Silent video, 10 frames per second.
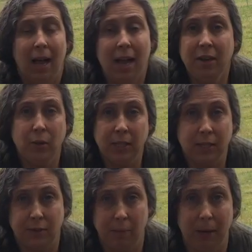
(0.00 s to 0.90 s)
hundreds
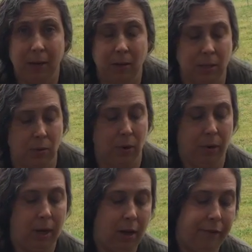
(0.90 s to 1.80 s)
of tomatoes
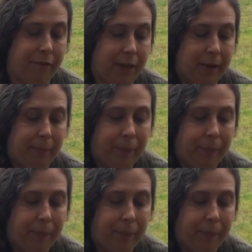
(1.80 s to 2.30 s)
growing off of it.